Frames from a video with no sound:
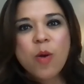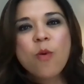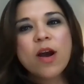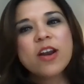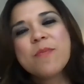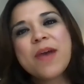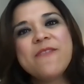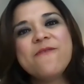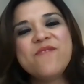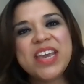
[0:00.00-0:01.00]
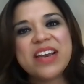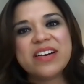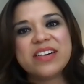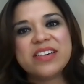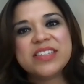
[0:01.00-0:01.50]
What are my
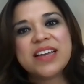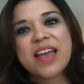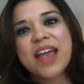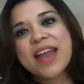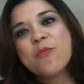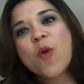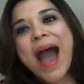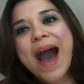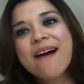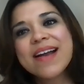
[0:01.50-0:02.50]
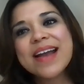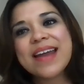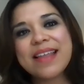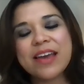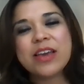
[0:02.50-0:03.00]
fears? And how can
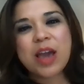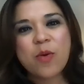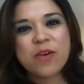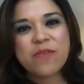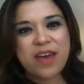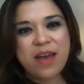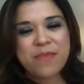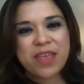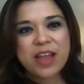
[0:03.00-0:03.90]
I let go of them